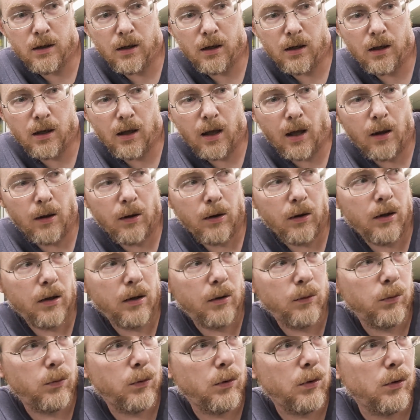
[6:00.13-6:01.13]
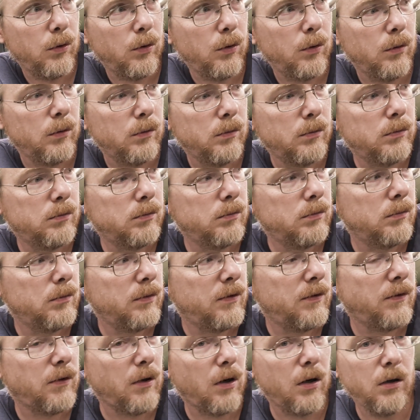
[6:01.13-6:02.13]
I will
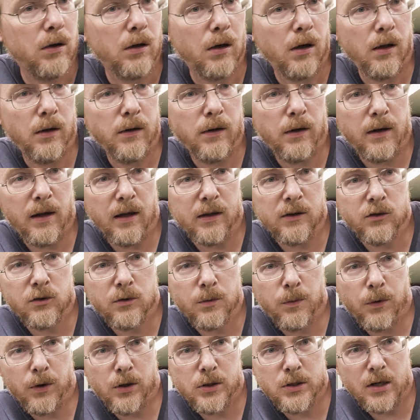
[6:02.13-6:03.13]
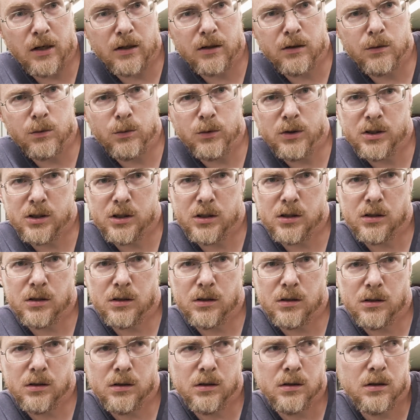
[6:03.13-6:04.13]
start on the next project,
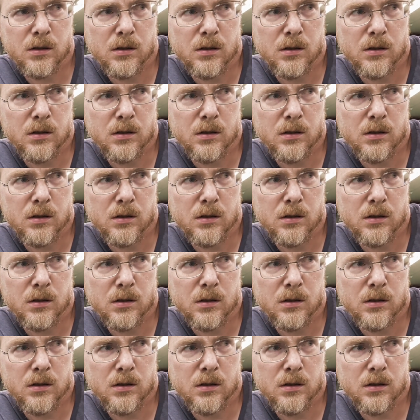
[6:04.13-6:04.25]
which